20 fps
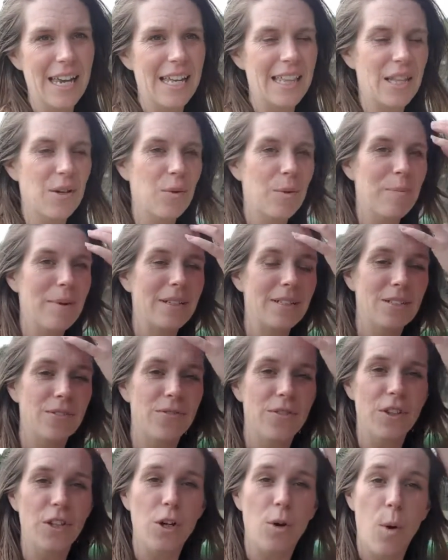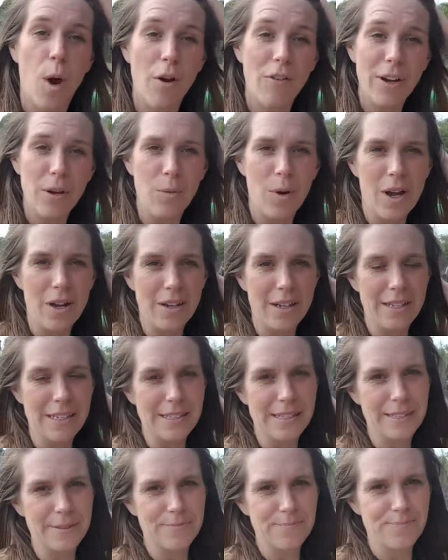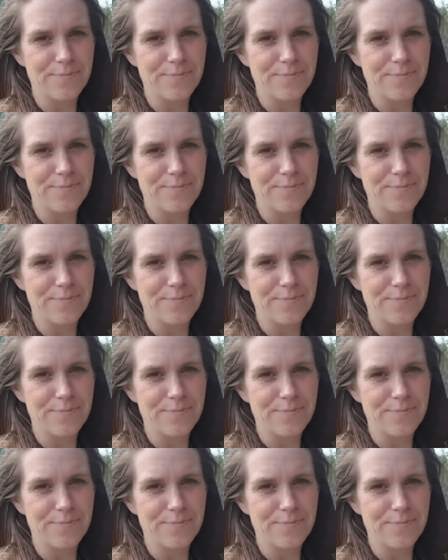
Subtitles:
that were built for the quarry workers.